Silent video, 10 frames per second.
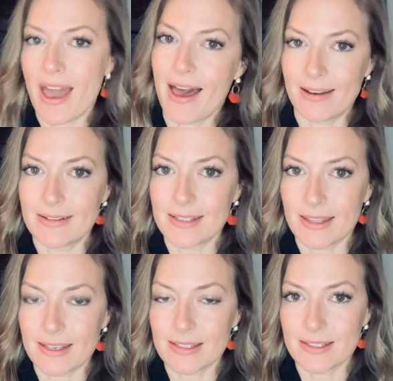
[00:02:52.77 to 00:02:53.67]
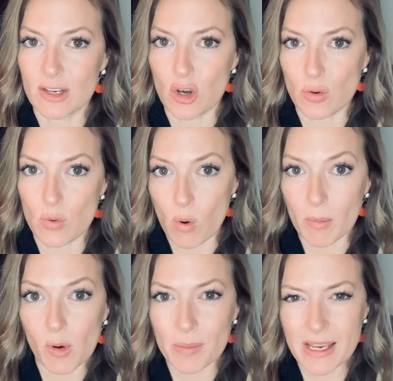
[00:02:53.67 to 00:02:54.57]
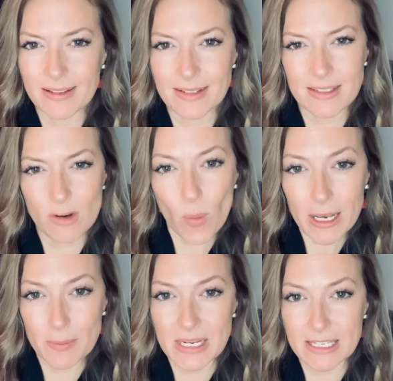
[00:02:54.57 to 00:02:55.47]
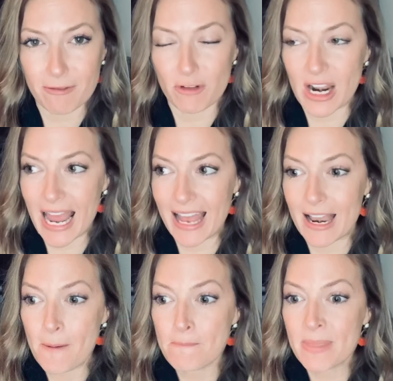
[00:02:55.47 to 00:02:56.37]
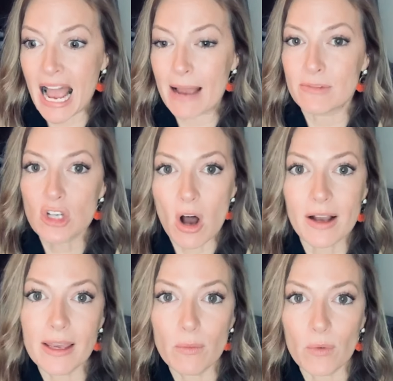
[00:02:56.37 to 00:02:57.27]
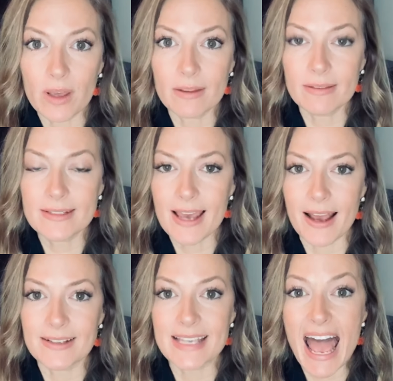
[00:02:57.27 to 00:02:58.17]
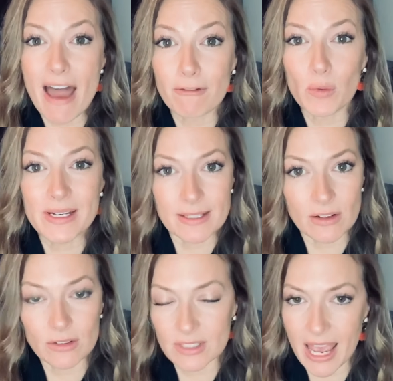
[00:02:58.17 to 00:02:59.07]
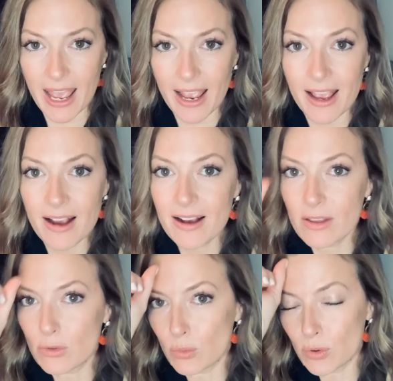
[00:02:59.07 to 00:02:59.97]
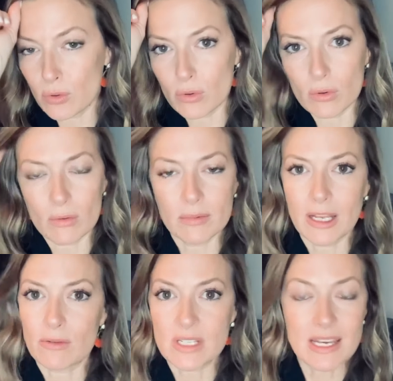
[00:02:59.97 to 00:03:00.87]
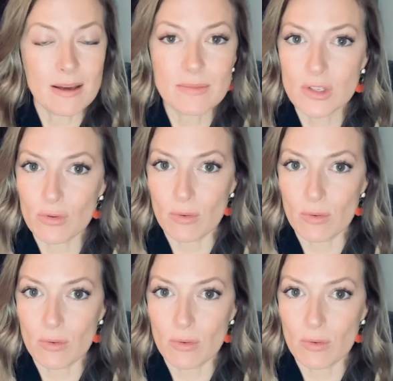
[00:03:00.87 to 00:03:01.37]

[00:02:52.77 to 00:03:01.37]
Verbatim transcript: head into this new normal, because it's going to be different. And I'm talking with techs every single day through, you know, D Ms, through